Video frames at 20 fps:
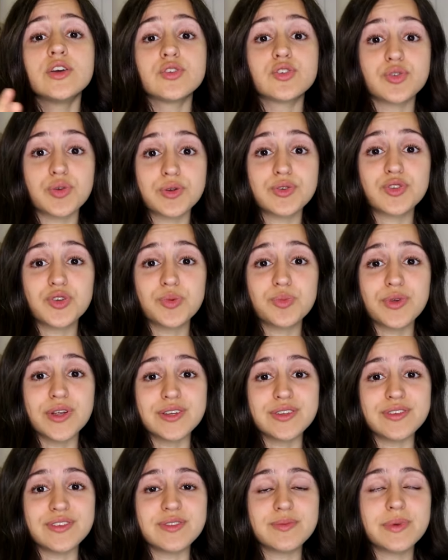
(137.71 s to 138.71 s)
short-term
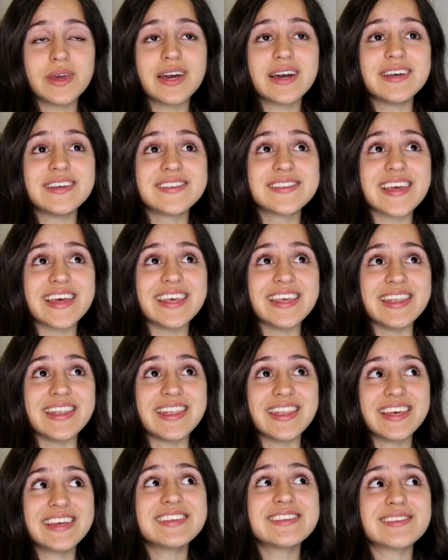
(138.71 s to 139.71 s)
rentals, because
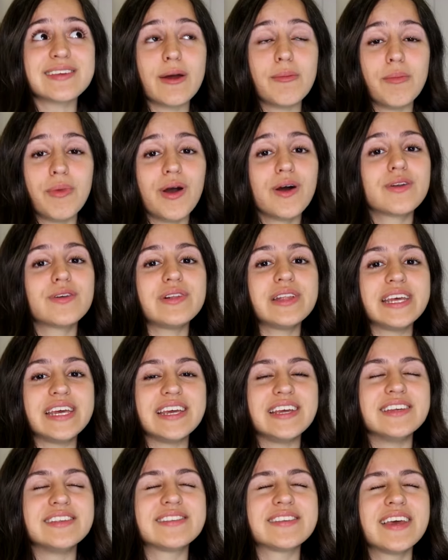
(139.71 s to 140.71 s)
this model
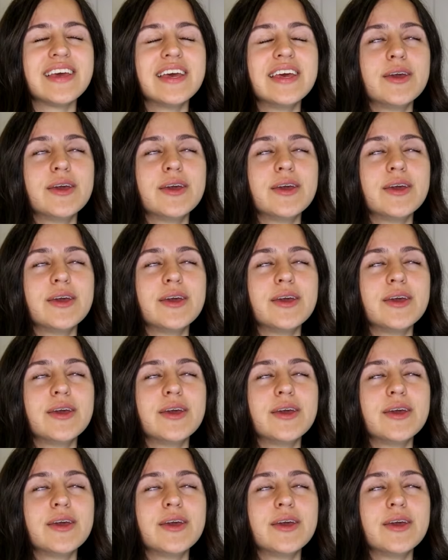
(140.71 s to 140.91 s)
is